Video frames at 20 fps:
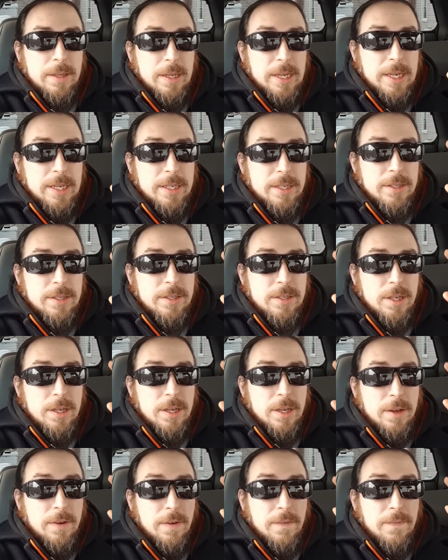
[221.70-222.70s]
is
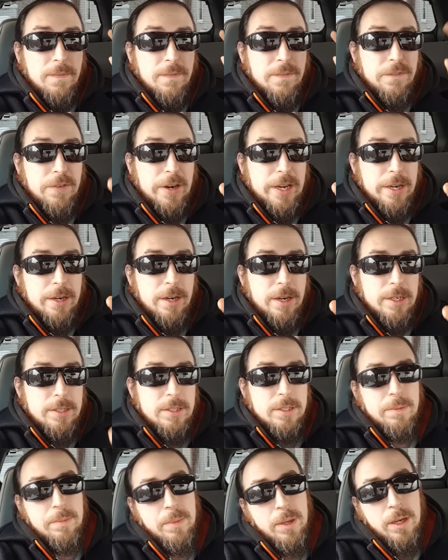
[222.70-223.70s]
freaking
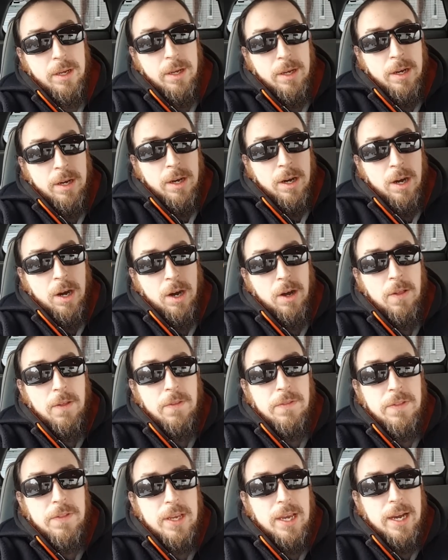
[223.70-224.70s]
awesome.
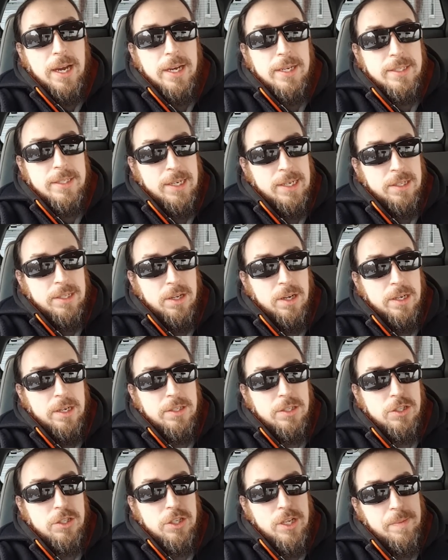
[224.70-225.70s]
All of the guys on
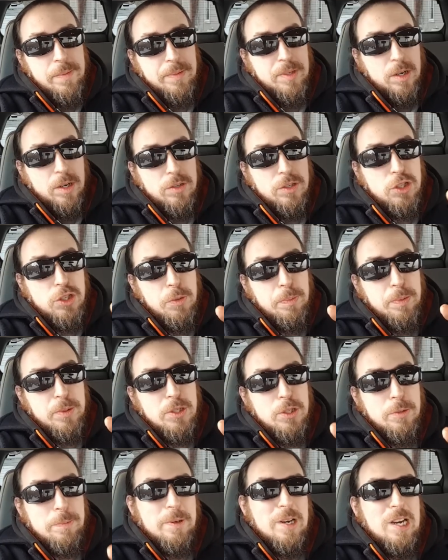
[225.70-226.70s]
Lost Jeeps are super,
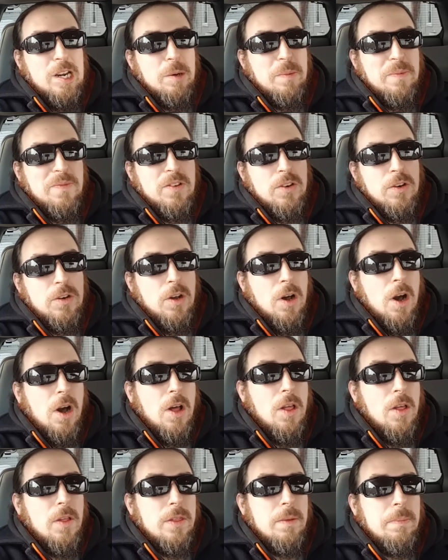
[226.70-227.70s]
super helpful.
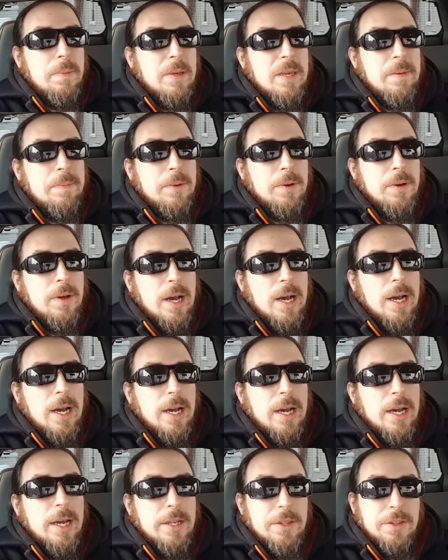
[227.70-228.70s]
All of the people
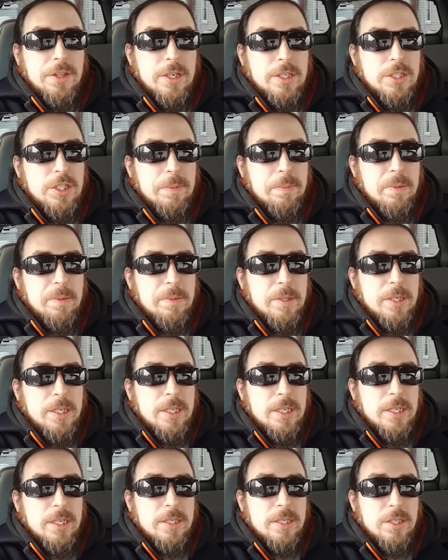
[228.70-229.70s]
on the Jeep
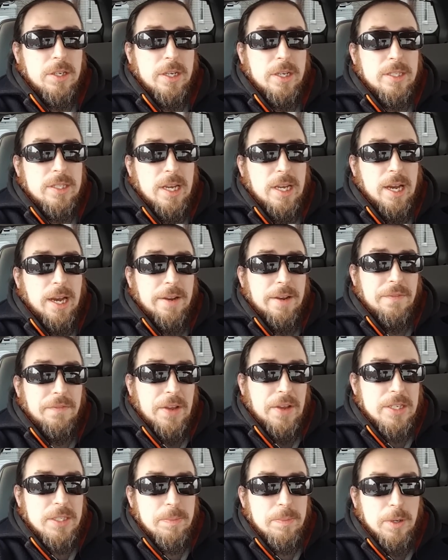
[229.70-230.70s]
Liberty sites on
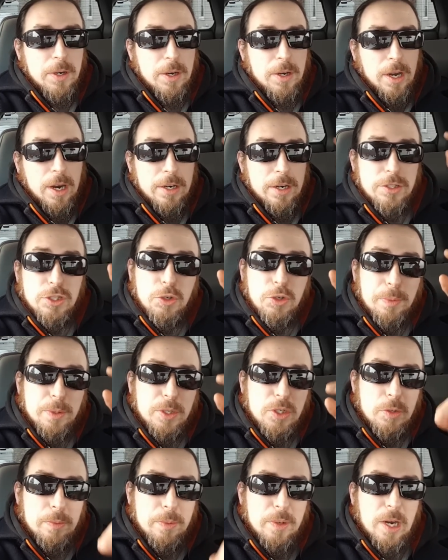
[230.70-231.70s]
Facebook are
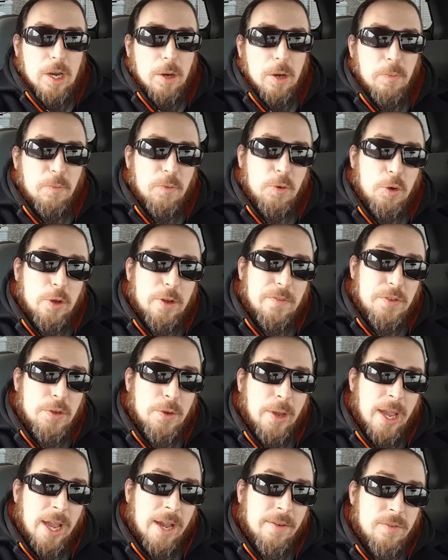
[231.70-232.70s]
super, super helpful. If
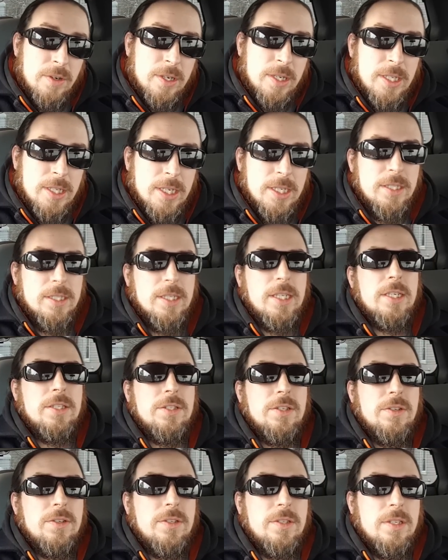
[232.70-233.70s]
you have one of these
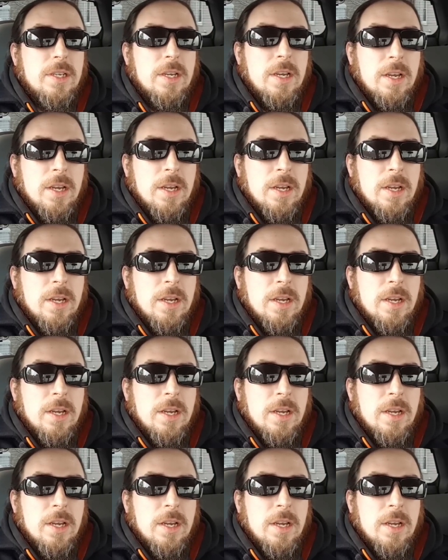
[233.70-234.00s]
diesels,